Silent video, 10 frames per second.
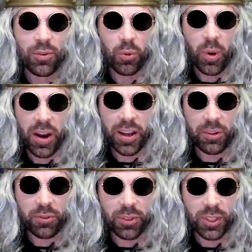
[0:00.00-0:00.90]
for wearing
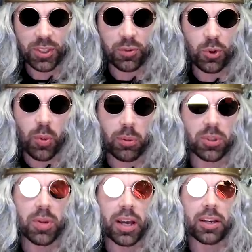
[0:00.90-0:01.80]
it for just a few moments.
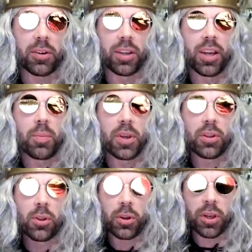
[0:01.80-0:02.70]
I'm not gonna make
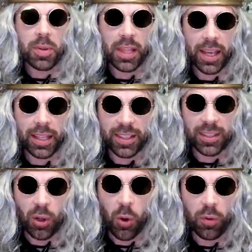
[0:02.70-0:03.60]
you look at me like this
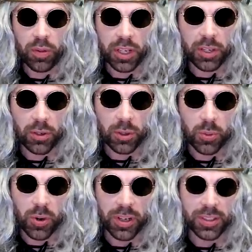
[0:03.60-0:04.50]
the whole video, don't
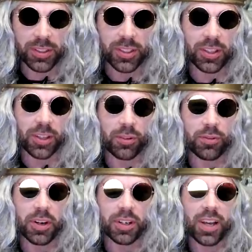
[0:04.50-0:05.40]
worry. It's just a little
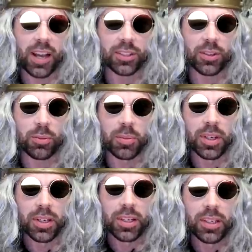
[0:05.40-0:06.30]
fun costume.
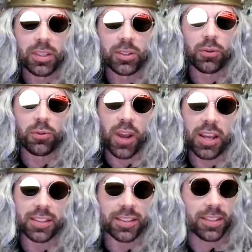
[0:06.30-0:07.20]
So
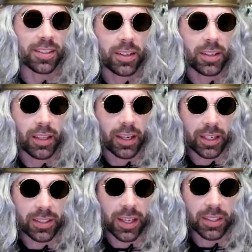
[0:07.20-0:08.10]
friends, like I
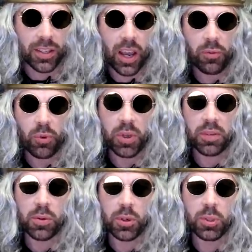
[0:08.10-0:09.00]
said, it's time for a bit
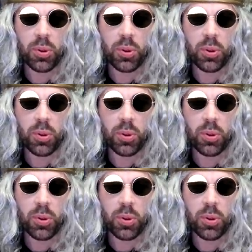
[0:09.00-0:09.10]
of Norse